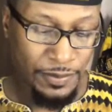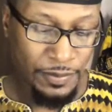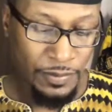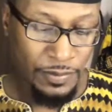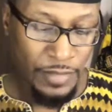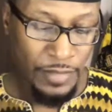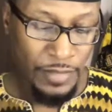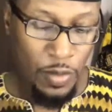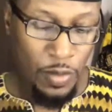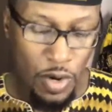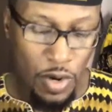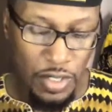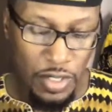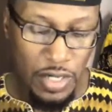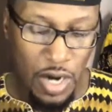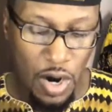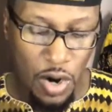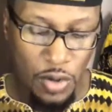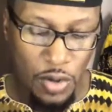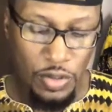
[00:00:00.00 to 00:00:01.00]
He wore
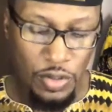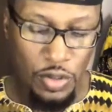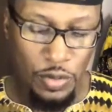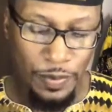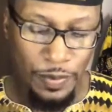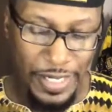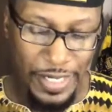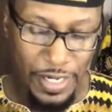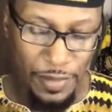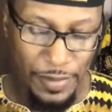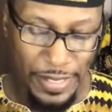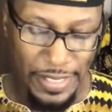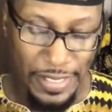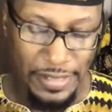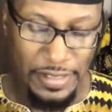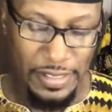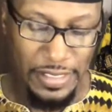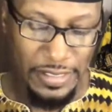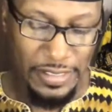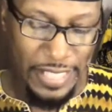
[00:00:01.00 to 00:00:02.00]
gold hoop
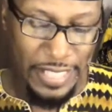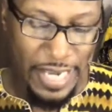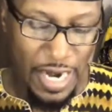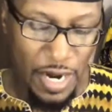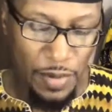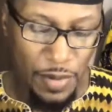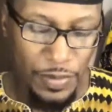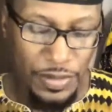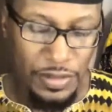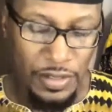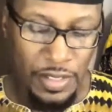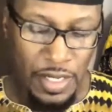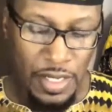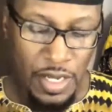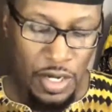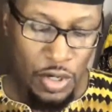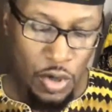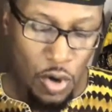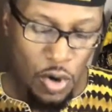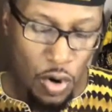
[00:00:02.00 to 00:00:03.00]
earrings, and his hair was
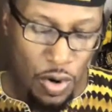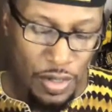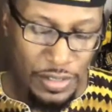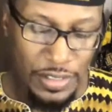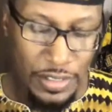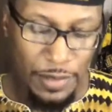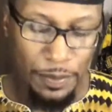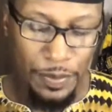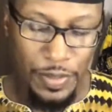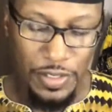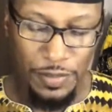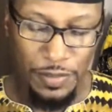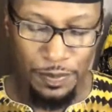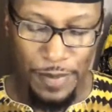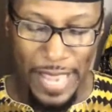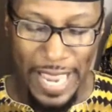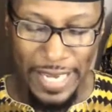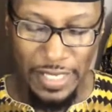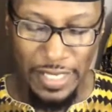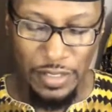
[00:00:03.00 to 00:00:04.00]
coarse and pushed
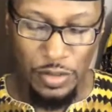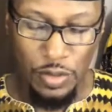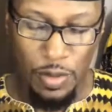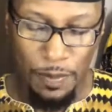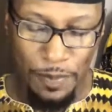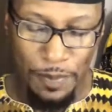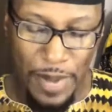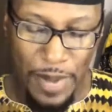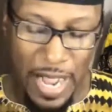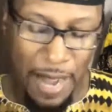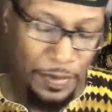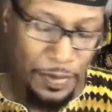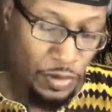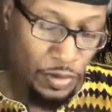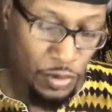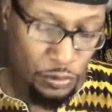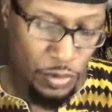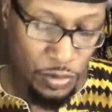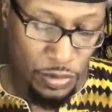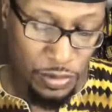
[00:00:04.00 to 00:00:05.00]
back into a
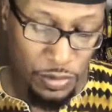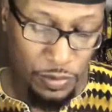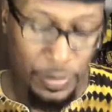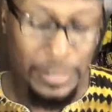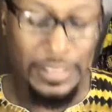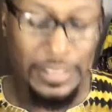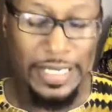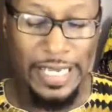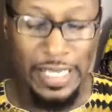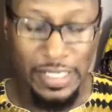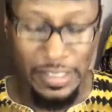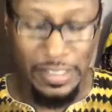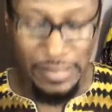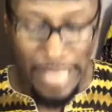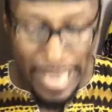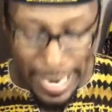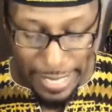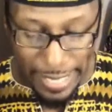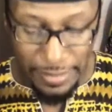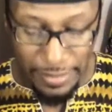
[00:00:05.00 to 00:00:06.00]
pompadour. What the hell is
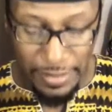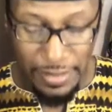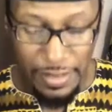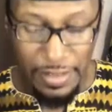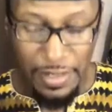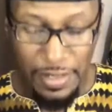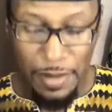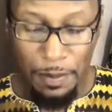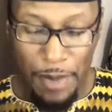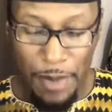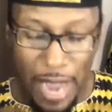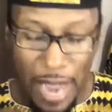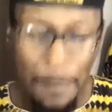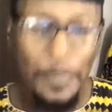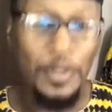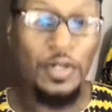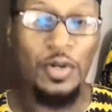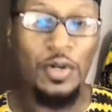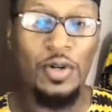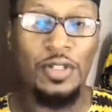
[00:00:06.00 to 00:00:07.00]
that?
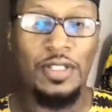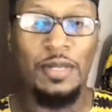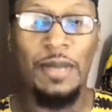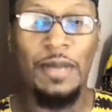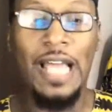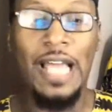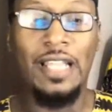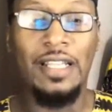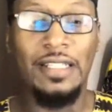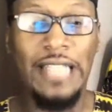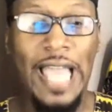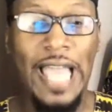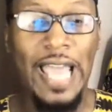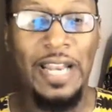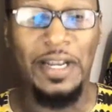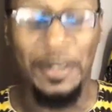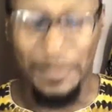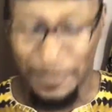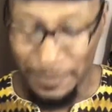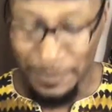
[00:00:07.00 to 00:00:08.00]
Pompadour, somebody look
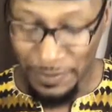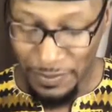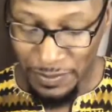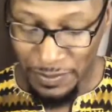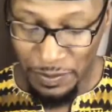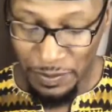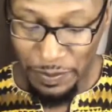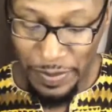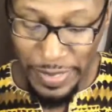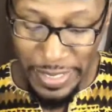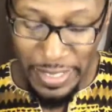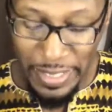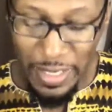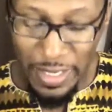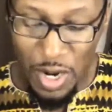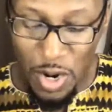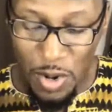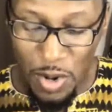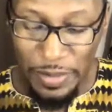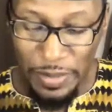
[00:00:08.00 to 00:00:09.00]
that up.
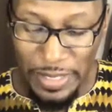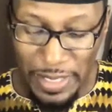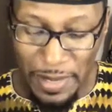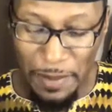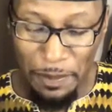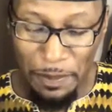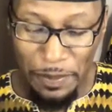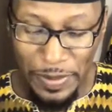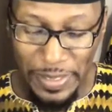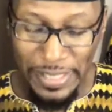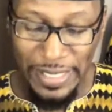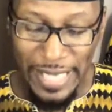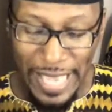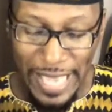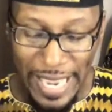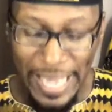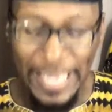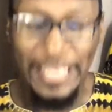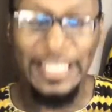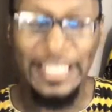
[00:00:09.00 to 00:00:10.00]

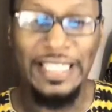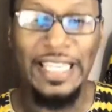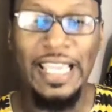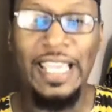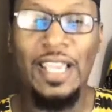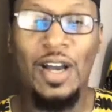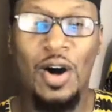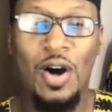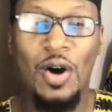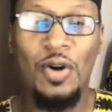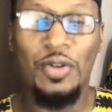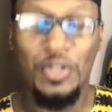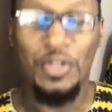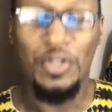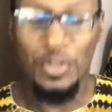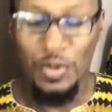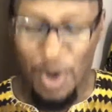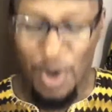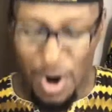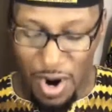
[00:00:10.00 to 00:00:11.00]

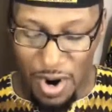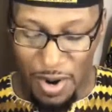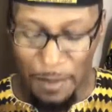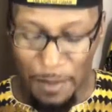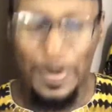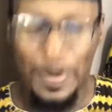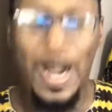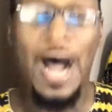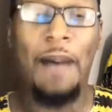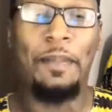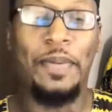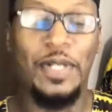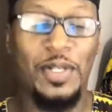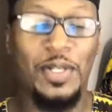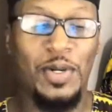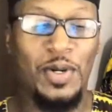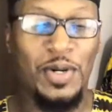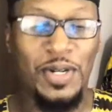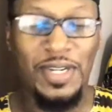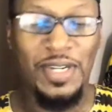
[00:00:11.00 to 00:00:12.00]
P-O-M-P-A-D-O-U-R,
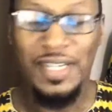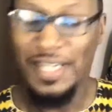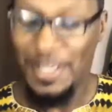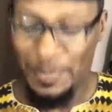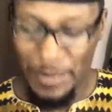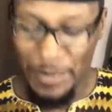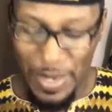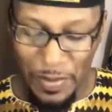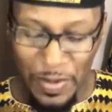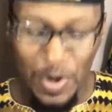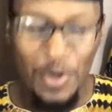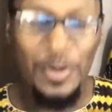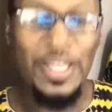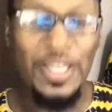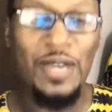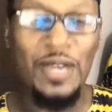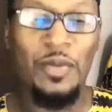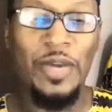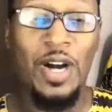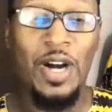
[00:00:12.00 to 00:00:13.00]
pompadour. Man,
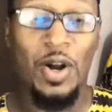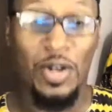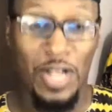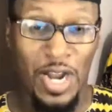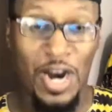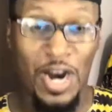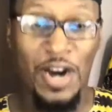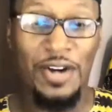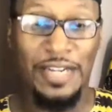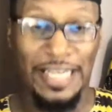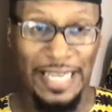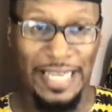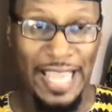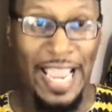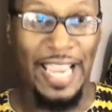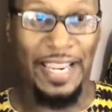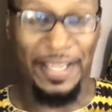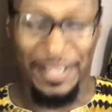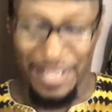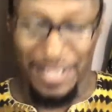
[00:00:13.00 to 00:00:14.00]
we're gonna learn
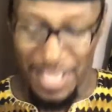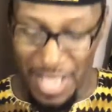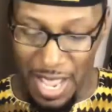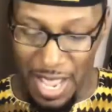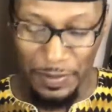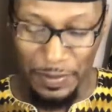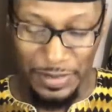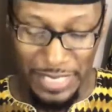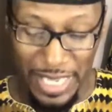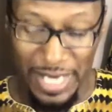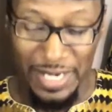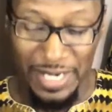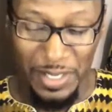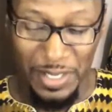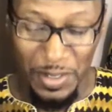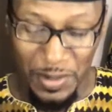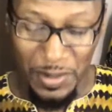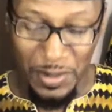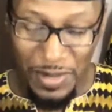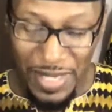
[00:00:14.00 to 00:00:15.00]
today. I'm telling
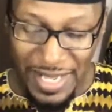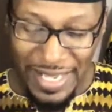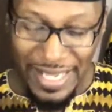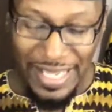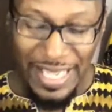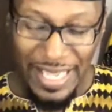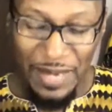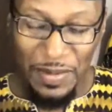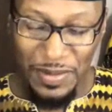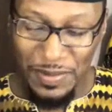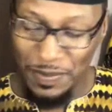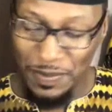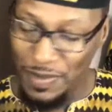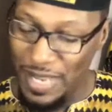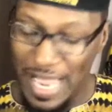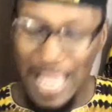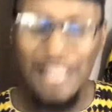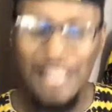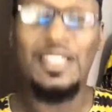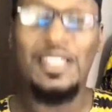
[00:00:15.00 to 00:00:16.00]
you, one
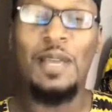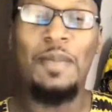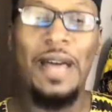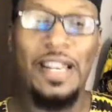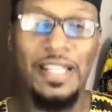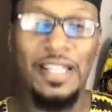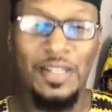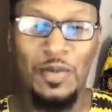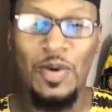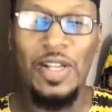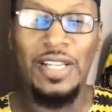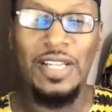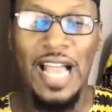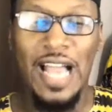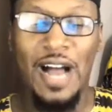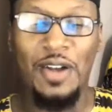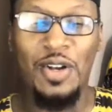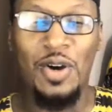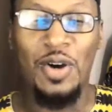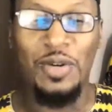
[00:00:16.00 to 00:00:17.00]
of
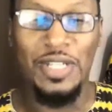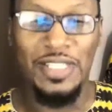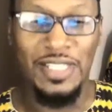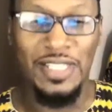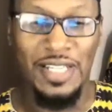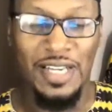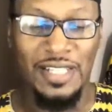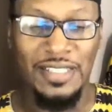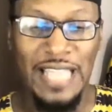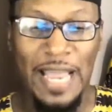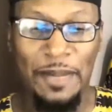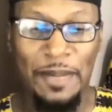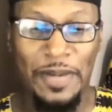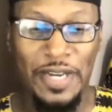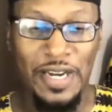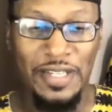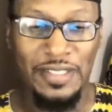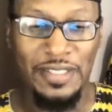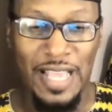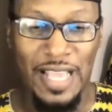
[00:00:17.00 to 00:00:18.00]
y'all know this type of
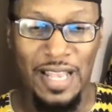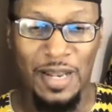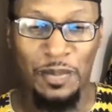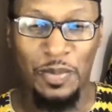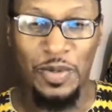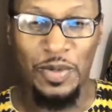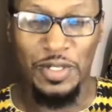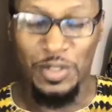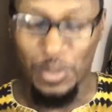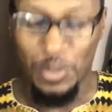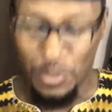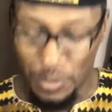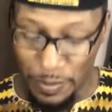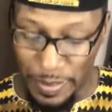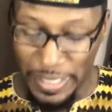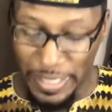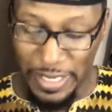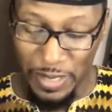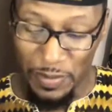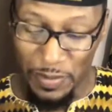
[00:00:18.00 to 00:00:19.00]
hairstyle, I'm pretty sure.
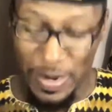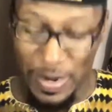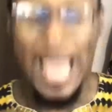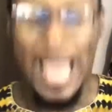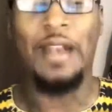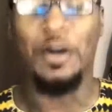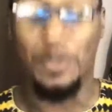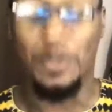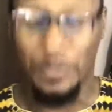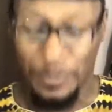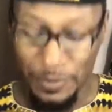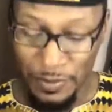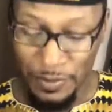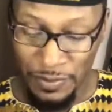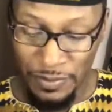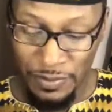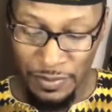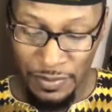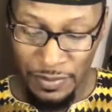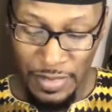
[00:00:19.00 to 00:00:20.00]
But anyway, I don't.
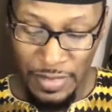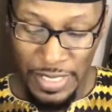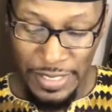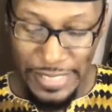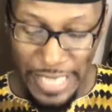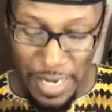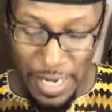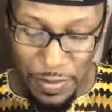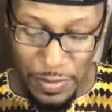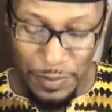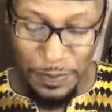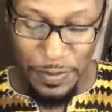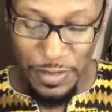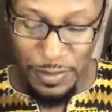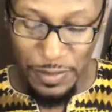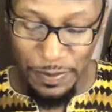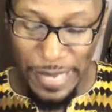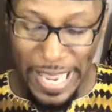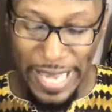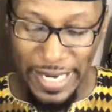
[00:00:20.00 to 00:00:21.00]
His hair was
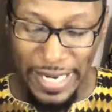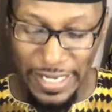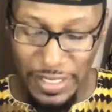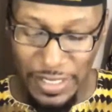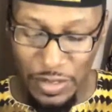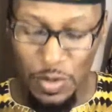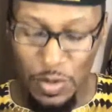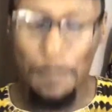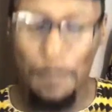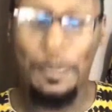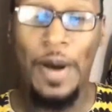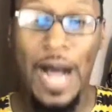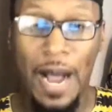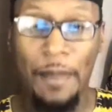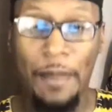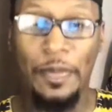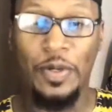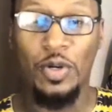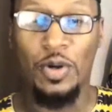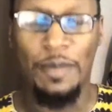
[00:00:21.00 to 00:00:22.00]
pushed back into a
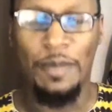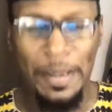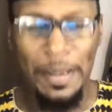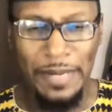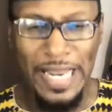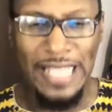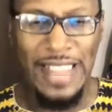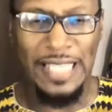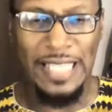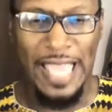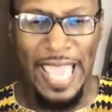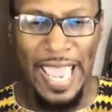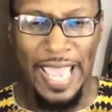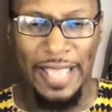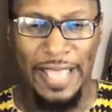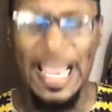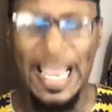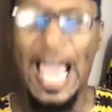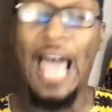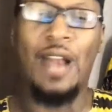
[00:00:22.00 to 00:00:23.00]
pompadour. Maybe that's a
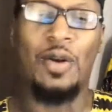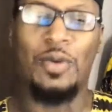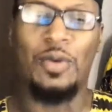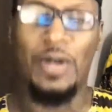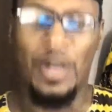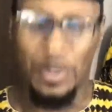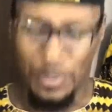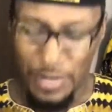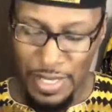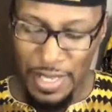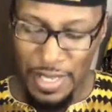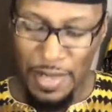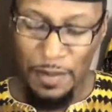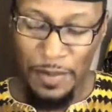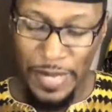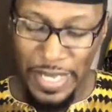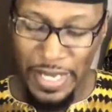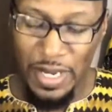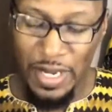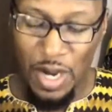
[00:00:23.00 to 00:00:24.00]
hat. I don't know.
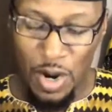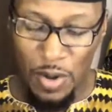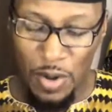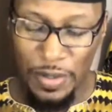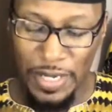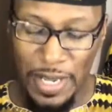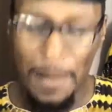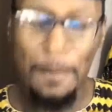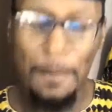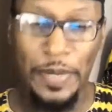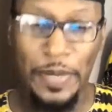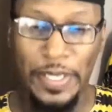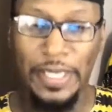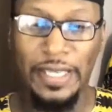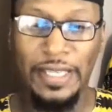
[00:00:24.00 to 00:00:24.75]
P-O-M-P-A-D-O-U-R.